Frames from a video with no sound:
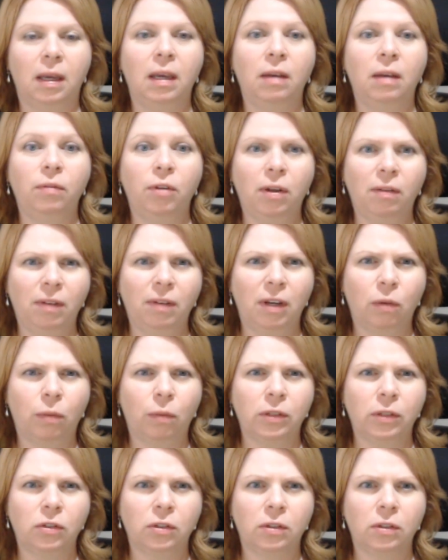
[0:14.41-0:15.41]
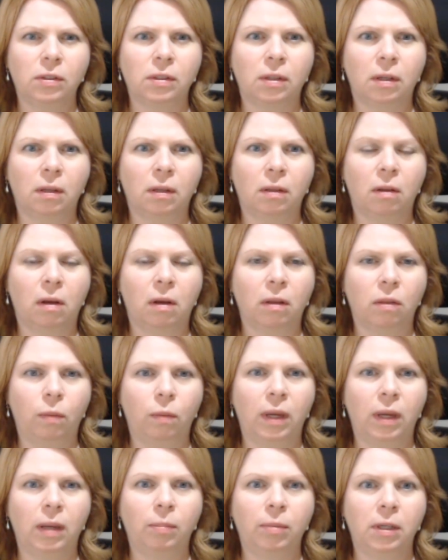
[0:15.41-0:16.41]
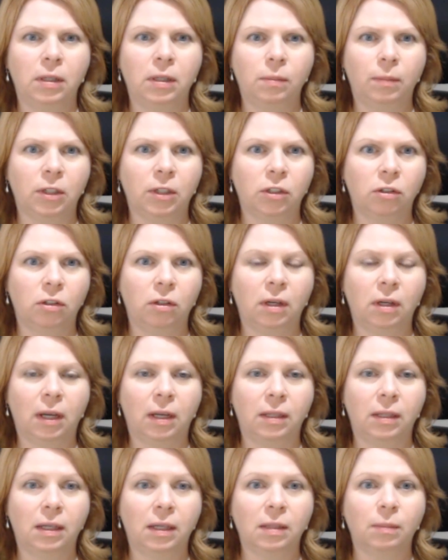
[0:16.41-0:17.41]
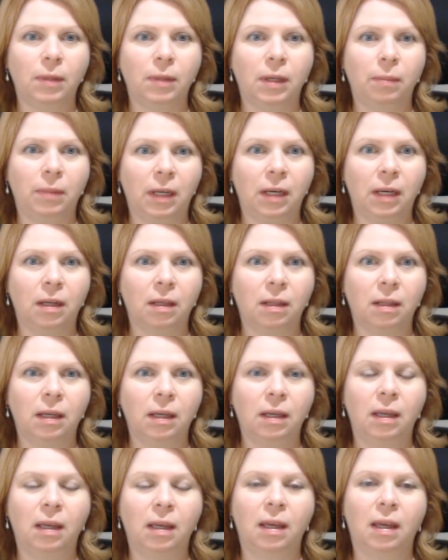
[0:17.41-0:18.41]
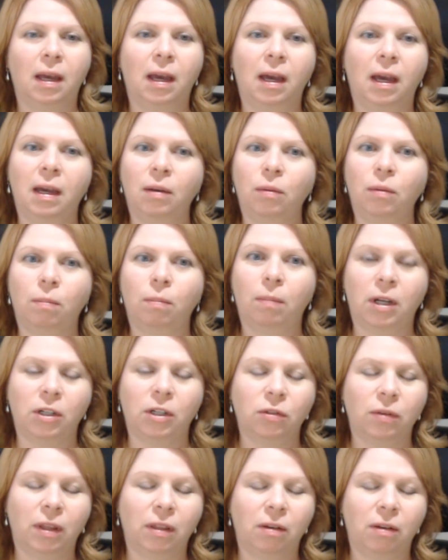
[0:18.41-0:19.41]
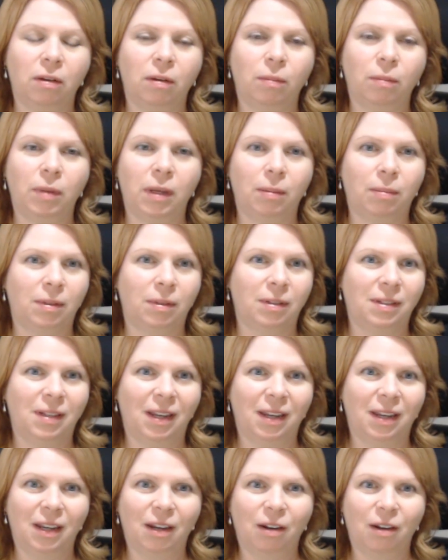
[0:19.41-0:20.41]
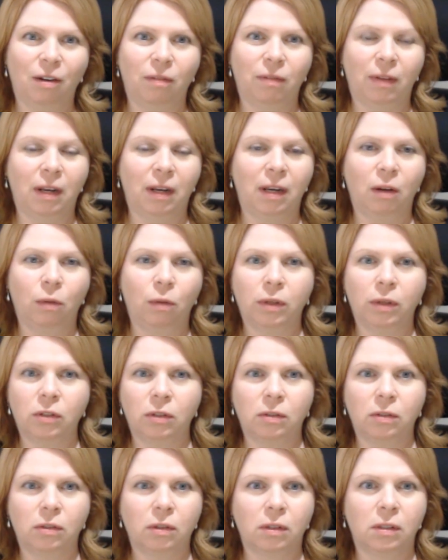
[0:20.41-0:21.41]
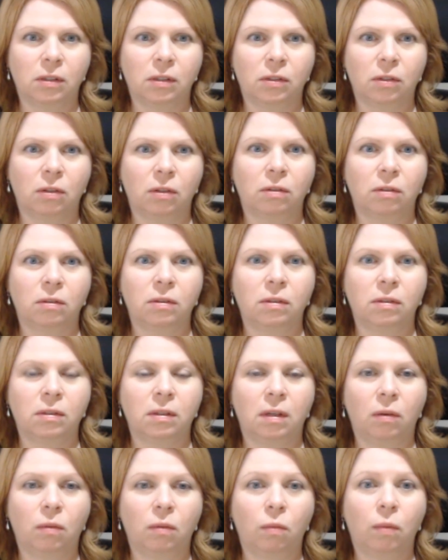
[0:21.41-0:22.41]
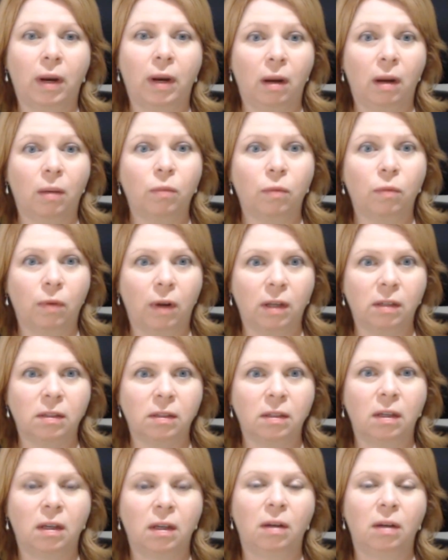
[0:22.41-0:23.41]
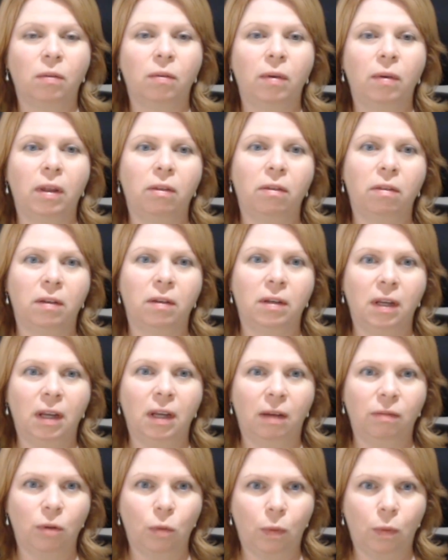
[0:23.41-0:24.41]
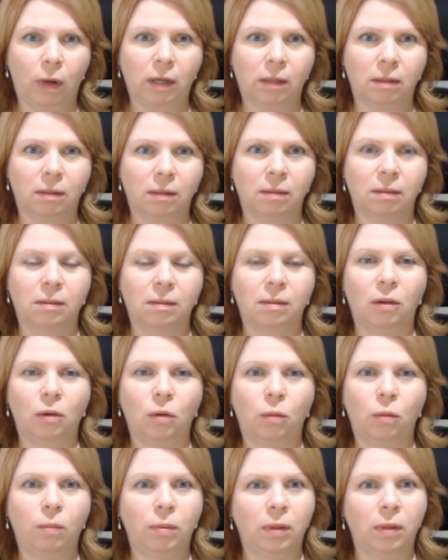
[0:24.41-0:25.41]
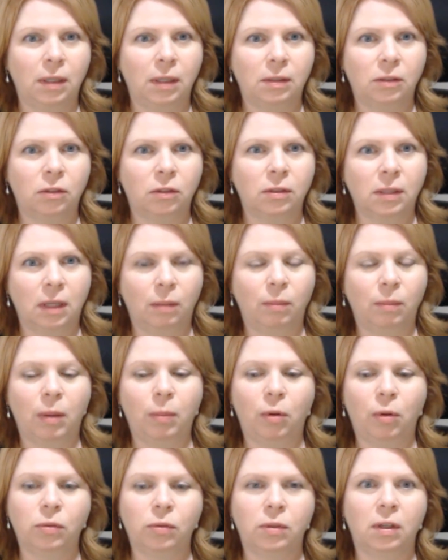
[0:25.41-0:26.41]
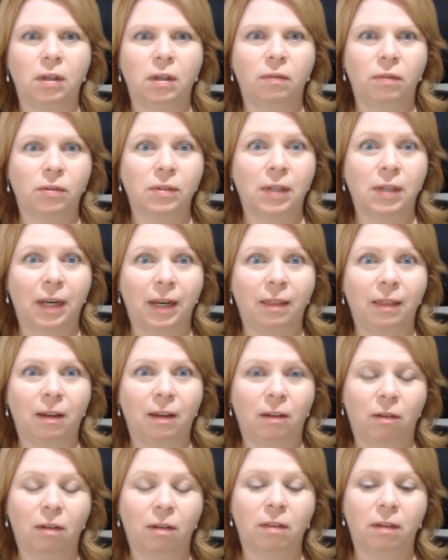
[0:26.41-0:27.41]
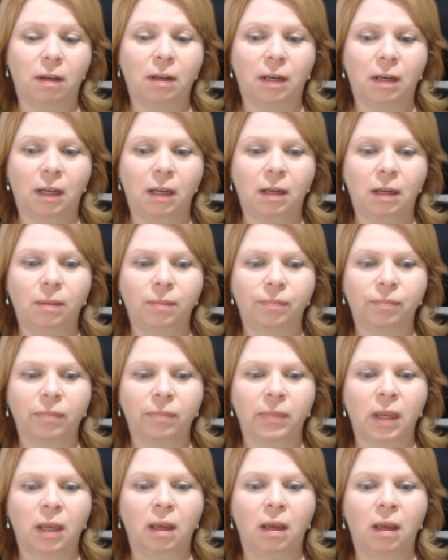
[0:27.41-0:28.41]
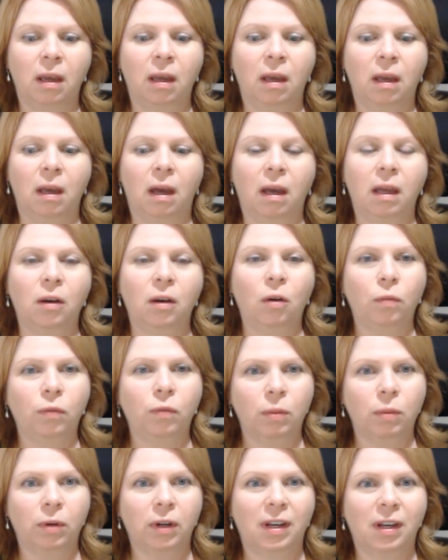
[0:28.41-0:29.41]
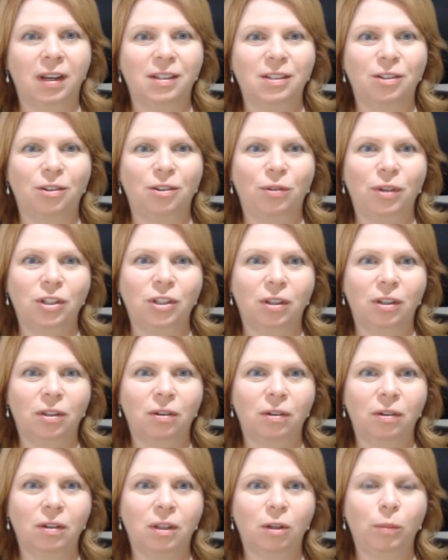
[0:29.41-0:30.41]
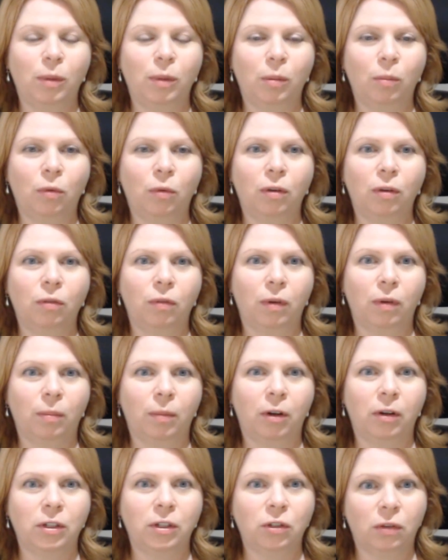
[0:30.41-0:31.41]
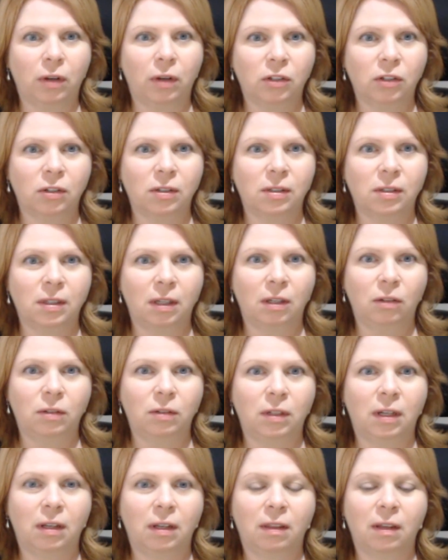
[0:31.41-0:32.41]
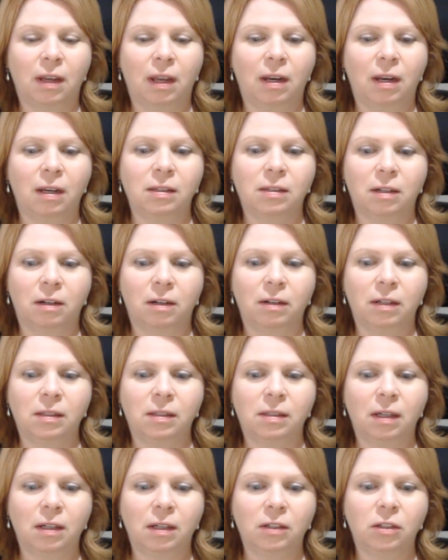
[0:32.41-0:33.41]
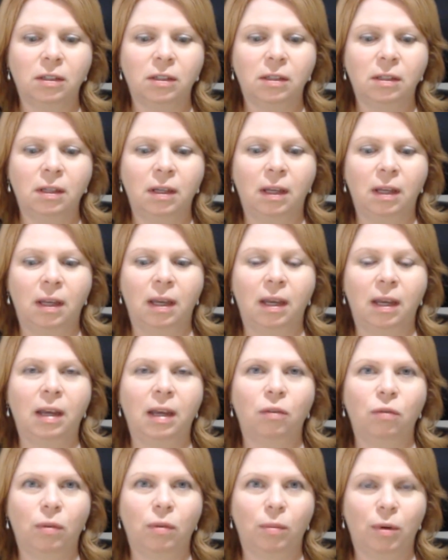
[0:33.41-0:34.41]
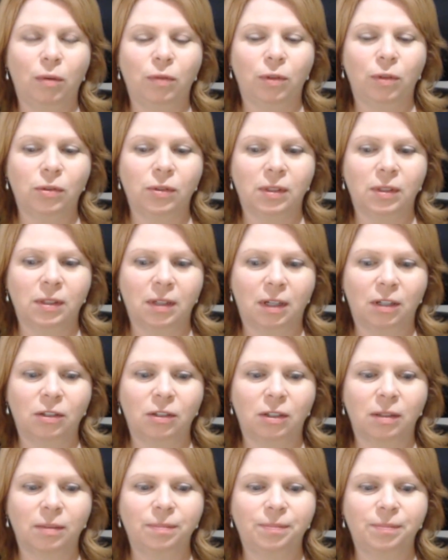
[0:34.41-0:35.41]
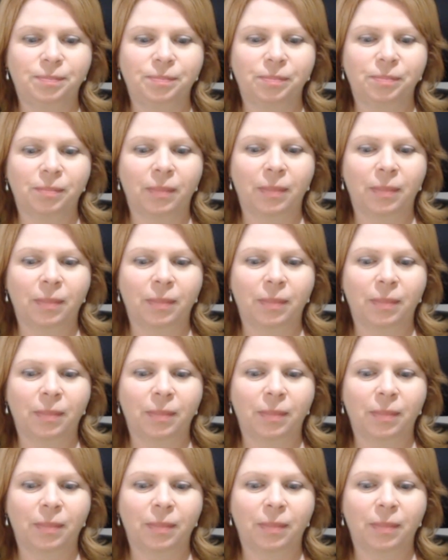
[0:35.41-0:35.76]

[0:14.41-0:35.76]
If you have any questions along the way, please make sure you contact me immediately. I'd much rather be able to take care of any questions or concerns right up front rather than to have you wait. So please just keep me posted if there's anything at all that you need. And hopefully we're getting to know each other a little bit more from our introductions that you did in the Getting Started section and from our first discussion.